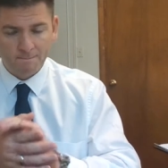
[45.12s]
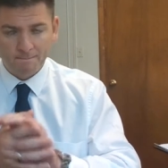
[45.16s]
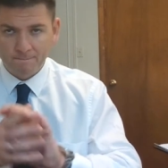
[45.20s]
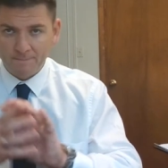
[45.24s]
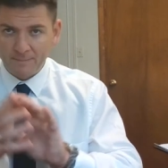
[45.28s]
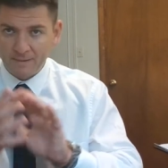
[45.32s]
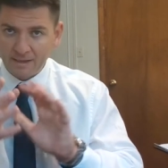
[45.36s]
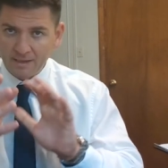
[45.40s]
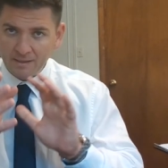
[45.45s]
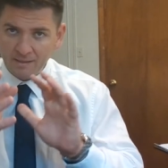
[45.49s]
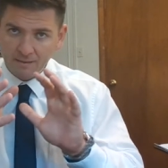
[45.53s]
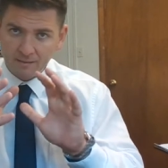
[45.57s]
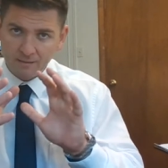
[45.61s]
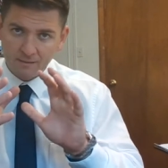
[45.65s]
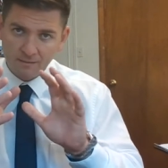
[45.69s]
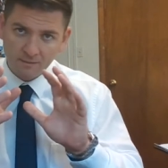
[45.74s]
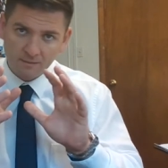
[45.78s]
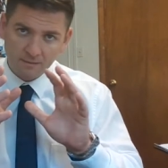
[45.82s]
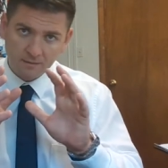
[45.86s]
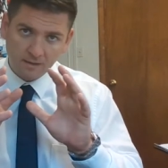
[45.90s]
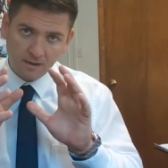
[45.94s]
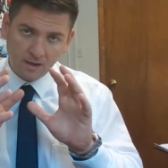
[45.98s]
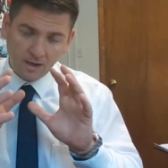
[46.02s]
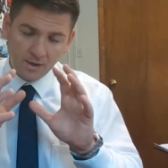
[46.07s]
But
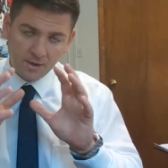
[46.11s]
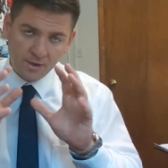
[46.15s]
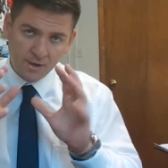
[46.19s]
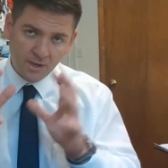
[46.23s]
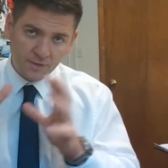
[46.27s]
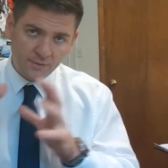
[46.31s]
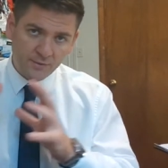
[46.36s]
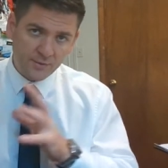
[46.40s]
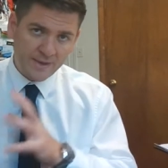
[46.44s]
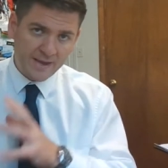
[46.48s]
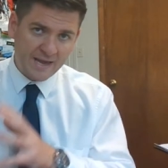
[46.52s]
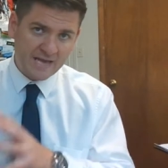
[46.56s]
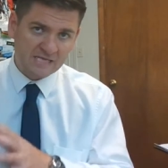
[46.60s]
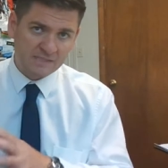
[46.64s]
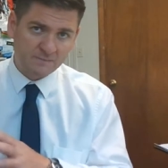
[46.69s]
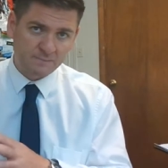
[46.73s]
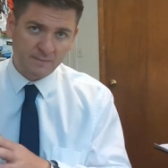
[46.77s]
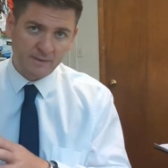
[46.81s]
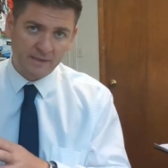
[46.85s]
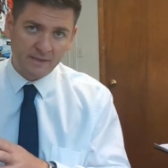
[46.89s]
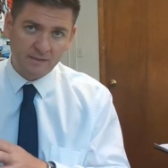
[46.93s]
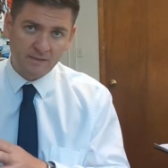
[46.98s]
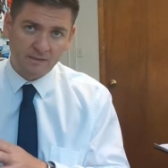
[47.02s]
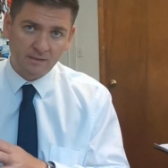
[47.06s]
another
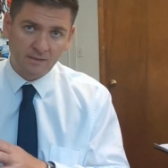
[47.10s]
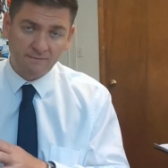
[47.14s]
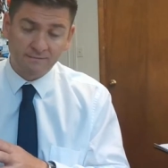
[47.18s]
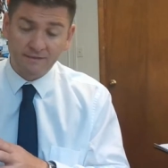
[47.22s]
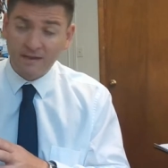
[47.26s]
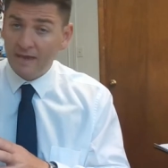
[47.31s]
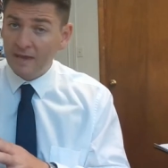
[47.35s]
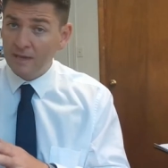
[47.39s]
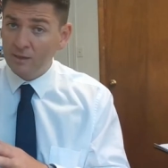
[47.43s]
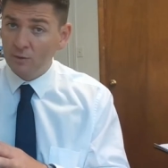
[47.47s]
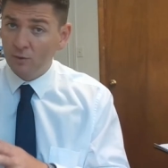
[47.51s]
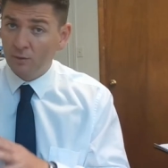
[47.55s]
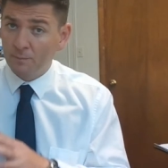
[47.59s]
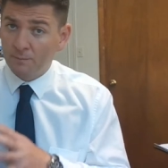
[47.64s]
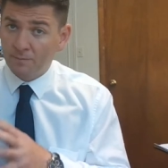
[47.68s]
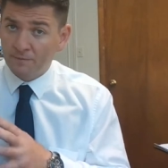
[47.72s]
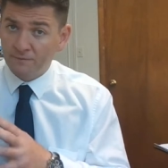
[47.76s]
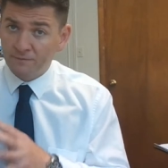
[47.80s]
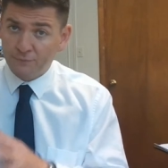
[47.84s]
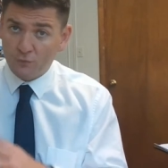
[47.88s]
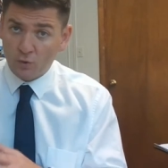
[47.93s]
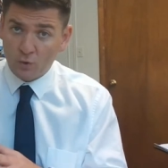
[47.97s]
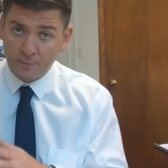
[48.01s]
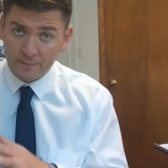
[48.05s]
aspect of annual
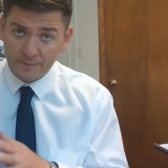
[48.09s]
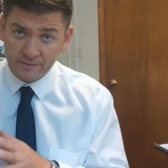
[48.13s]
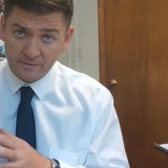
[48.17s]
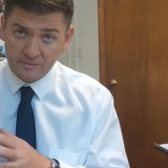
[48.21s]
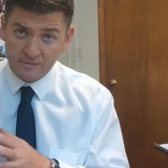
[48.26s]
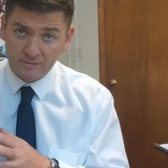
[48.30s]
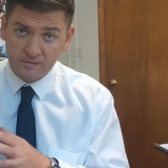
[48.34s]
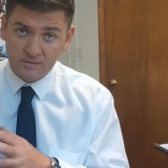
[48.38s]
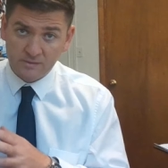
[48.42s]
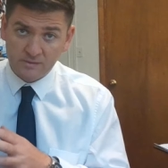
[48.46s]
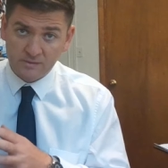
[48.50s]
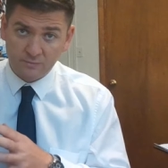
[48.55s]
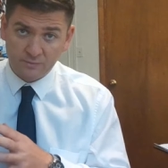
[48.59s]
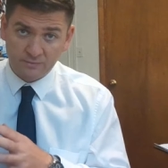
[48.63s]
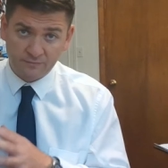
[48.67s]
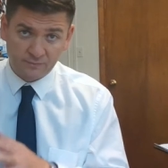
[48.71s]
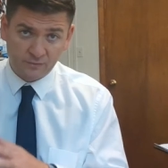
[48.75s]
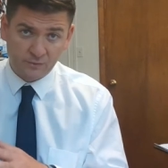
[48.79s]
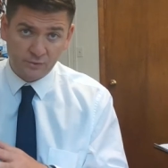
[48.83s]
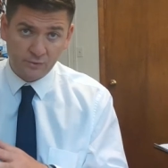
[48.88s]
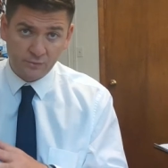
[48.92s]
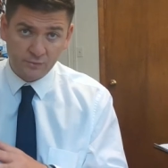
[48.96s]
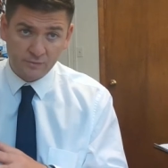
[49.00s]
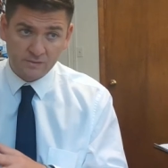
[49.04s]
performance
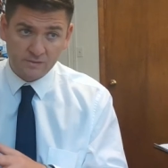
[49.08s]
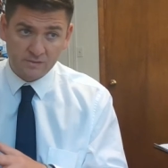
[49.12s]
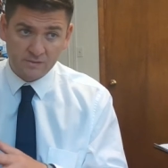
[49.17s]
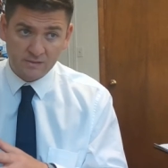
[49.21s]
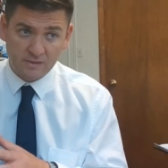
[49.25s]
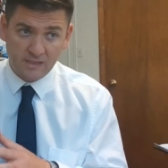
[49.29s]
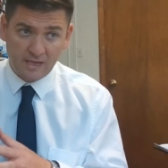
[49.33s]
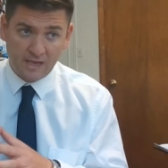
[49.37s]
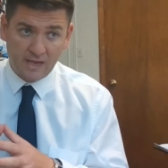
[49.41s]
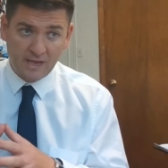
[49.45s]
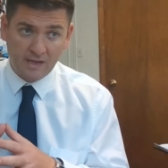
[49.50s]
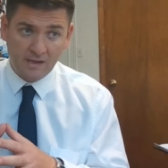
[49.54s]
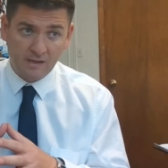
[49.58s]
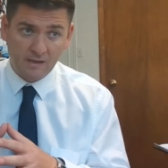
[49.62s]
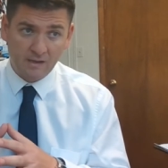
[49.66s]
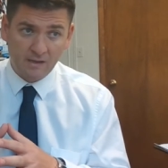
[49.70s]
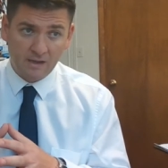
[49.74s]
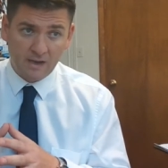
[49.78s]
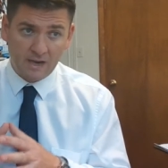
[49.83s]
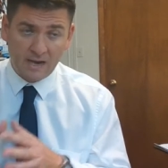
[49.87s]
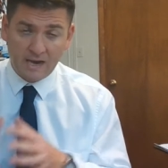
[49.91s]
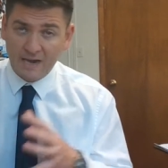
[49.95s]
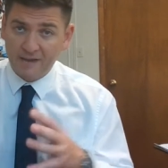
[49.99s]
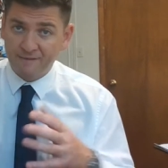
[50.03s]
reviews that
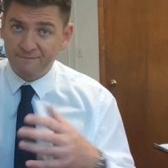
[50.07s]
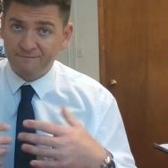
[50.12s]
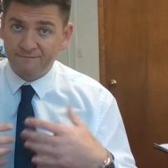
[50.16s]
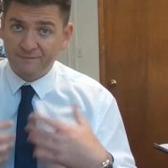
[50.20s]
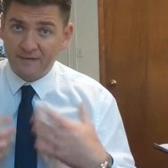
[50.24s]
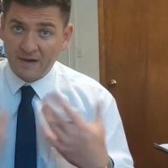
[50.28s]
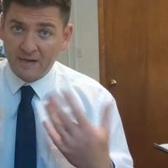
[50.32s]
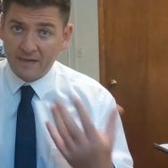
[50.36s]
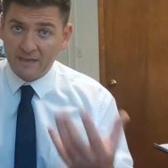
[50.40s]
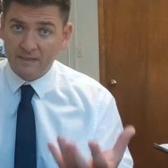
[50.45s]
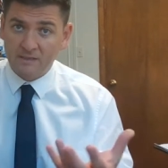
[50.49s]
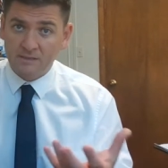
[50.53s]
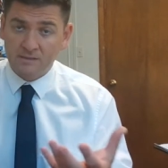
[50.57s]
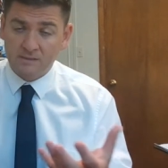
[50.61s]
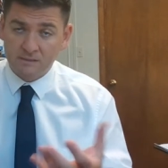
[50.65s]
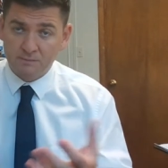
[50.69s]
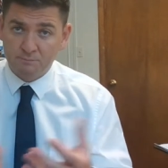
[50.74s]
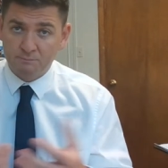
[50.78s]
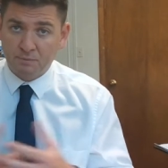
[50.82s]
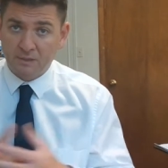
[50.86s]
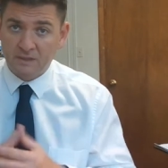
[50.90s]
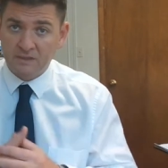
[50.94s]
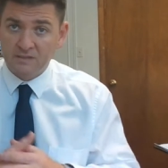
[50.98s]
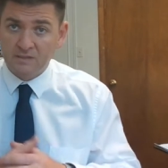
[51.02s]
I find
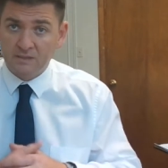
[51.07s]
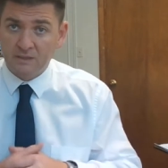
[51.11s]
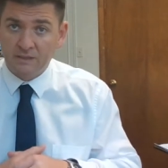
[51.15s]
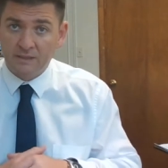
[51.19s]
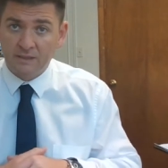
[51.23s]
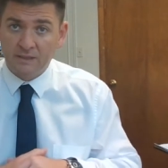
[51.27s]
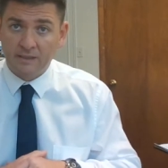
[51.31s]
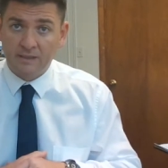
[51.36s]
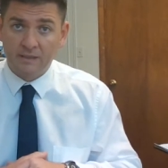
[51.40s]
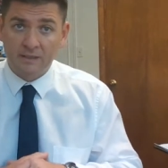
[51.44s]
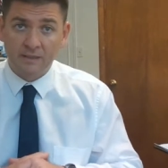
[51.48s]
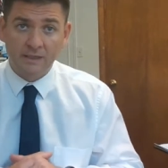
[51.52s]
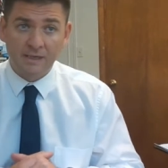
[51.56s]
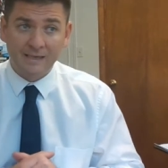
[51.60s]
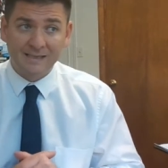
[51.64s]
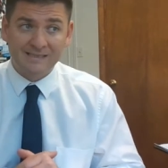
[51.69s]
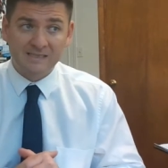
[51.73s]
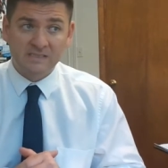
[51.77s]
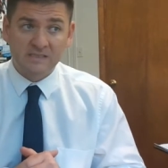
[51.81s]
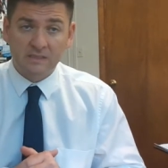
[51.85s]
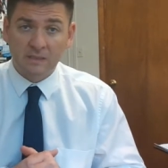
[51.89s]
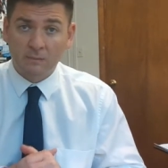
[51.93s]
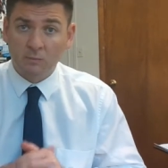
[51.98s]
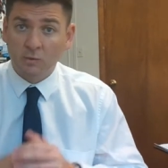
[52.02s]
puzzling and
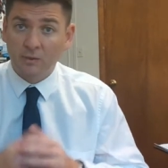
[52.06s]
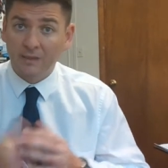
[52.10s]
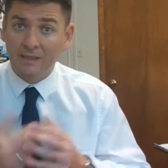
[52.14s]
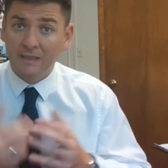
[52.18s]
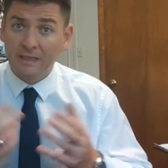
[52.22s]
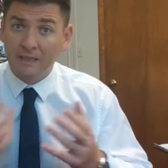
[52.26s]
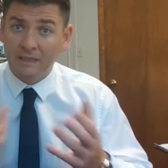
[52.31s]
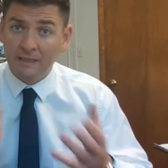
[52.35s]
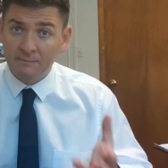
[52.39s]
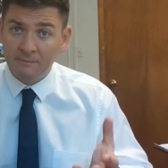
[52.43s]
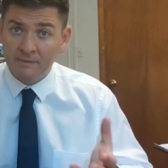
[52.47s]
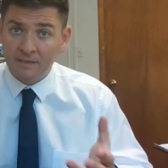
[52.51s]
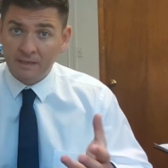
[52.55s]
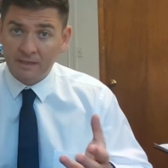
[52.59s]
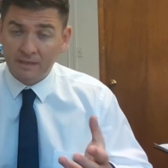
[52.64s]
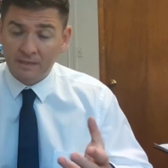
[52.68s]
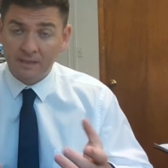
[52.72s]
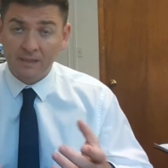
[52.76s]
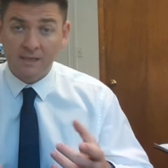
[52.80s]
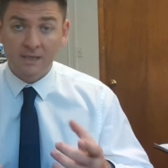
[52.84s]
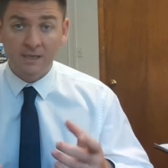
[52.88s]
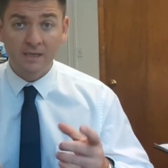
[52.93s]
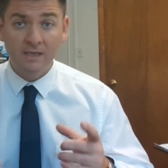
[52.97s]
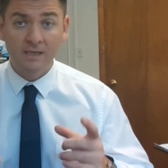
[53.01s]
somewhat
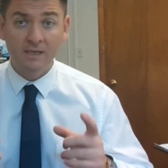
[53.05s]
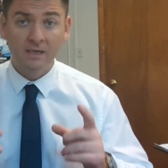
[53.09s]
limiting